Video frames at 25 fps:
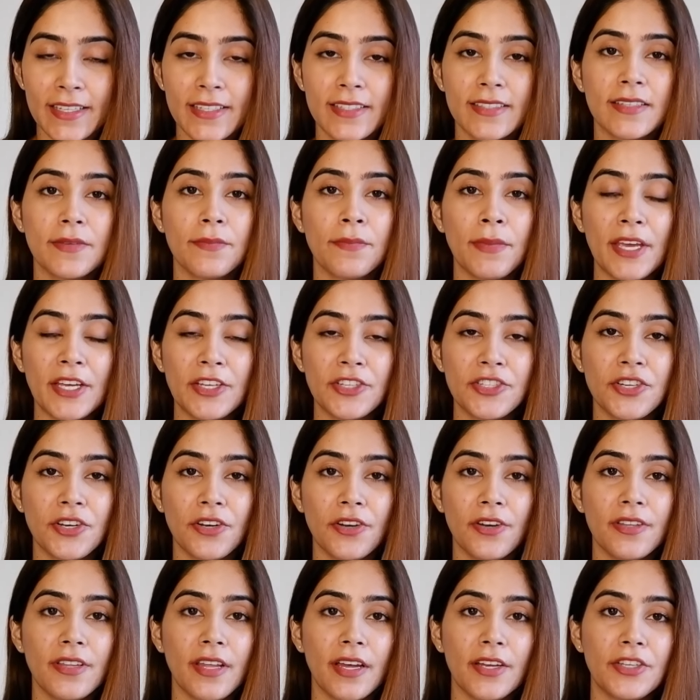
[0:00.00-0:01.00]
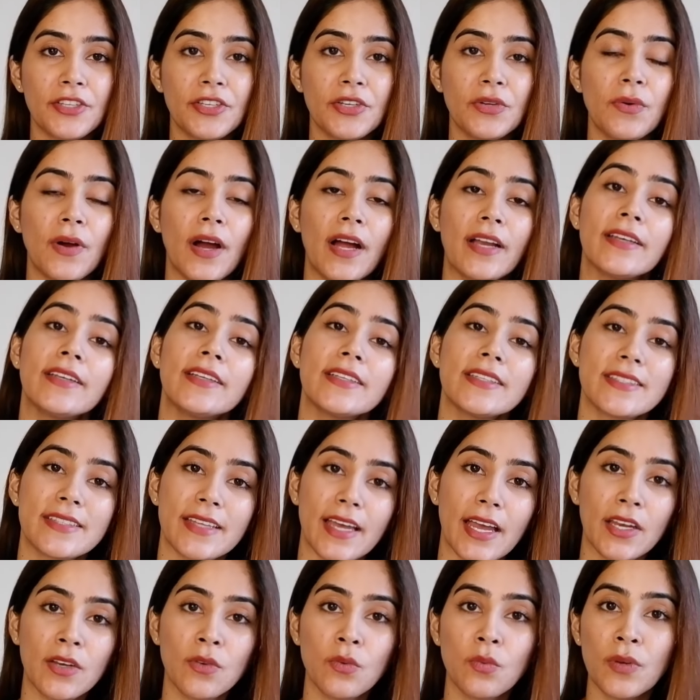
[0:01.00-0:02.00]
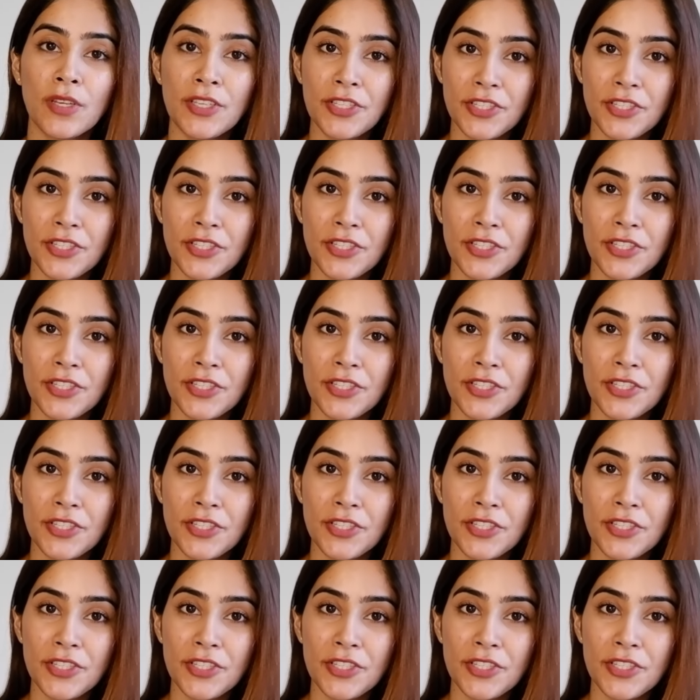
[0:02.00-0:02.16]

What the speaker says: is make sure that you understand